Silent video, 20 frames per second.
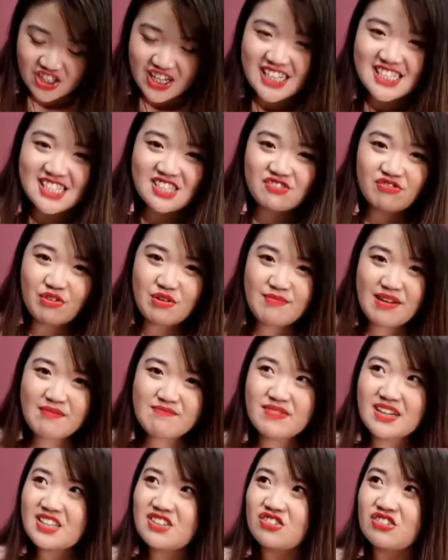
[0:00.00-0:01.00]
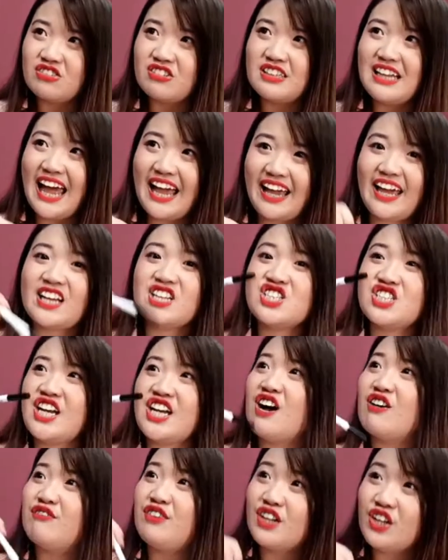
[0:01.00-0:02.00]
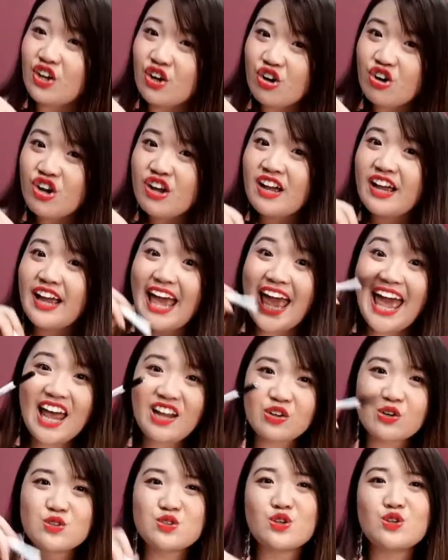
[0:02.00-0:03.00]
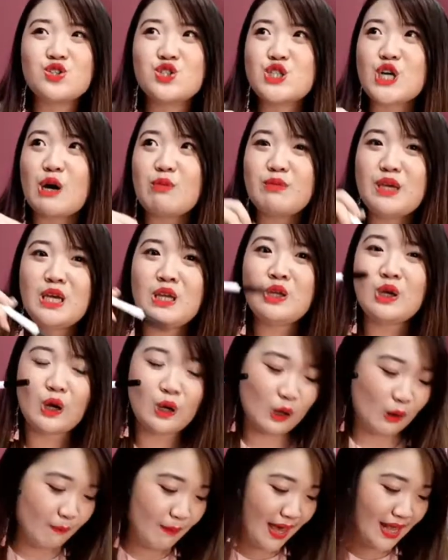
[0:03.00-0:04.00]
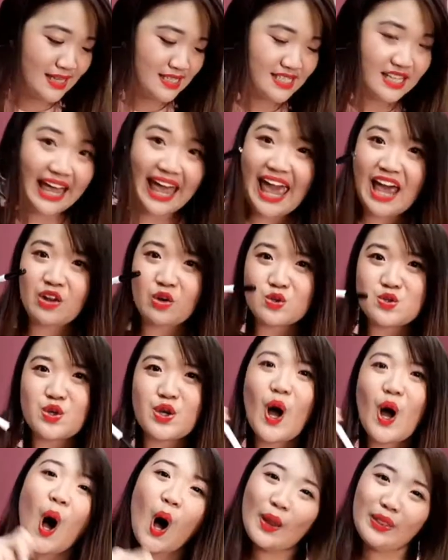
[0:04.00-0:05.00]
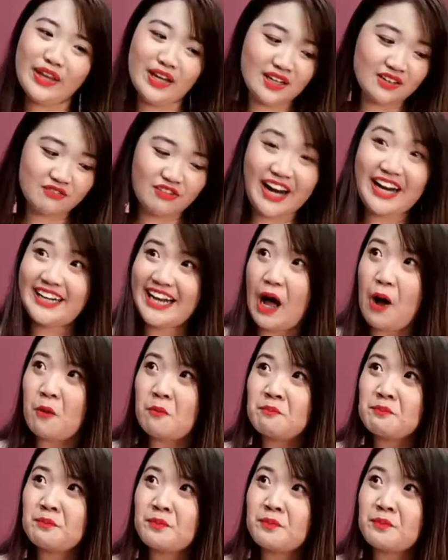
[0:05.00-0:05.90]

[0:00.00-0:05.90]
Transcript: Just remember to like and share our video and also drop in your comments and also your order right now.